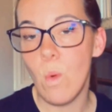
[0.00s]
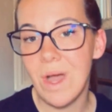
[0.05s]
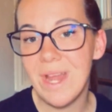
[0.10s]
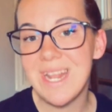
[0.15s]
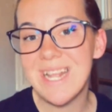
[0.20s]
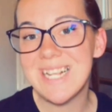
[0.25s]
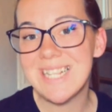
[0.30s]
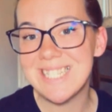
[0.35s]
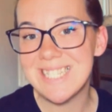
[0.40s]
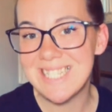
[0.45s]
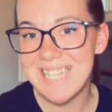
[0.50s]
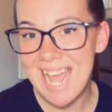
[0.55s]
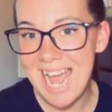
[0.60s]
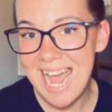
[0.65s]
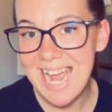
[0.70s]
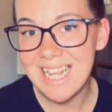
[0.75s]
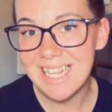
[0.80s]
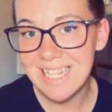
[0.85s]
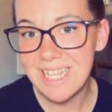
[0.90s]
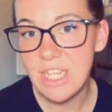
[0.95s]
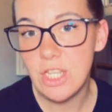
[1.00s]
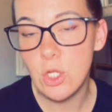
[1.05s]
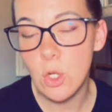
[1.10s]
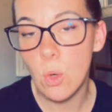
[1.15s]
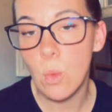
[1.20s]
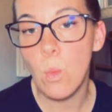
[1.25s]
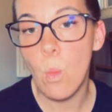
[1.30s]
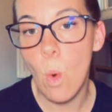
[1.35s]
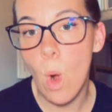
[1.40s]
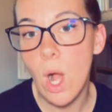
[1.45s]
what exactly
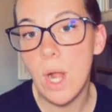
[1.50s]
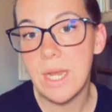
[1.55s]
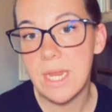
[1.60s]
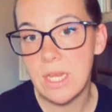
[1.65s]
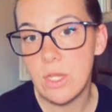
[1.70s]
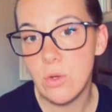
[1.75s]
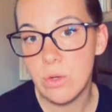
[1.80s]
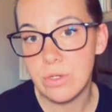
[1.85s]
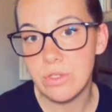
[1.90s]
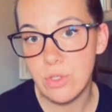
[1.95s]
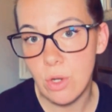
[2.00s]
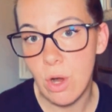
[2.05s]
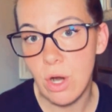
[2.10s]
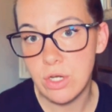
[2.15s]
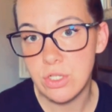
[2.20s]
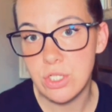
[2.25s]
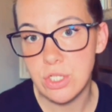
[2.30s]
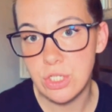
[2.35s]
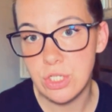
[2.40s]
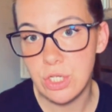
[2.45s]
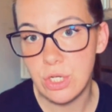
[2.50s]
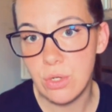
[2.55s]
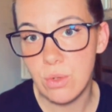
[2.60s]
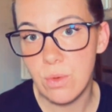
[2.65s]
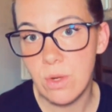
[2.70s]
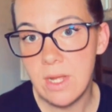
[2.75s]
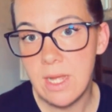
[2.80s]
you're wanting your dog to do.